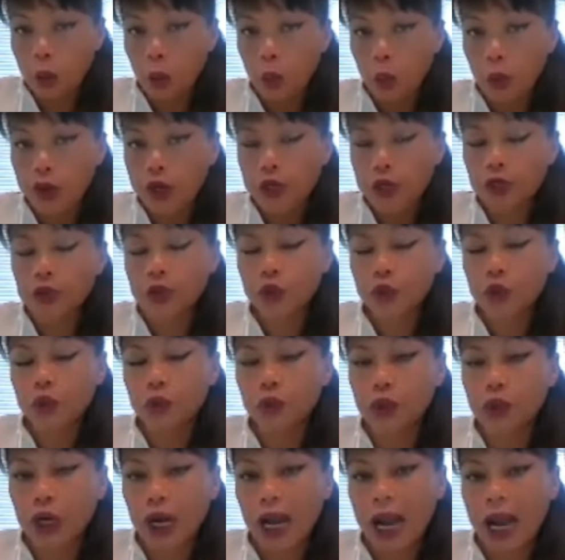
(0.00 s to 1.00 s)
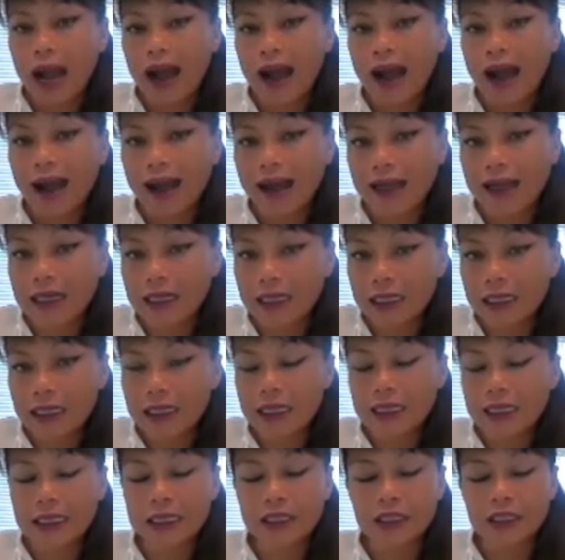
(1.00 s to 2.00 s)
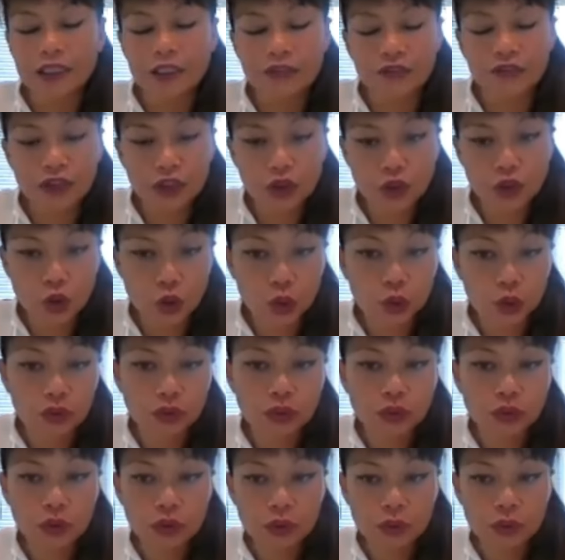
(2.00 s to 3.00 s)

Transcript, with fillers: where you were highly individual.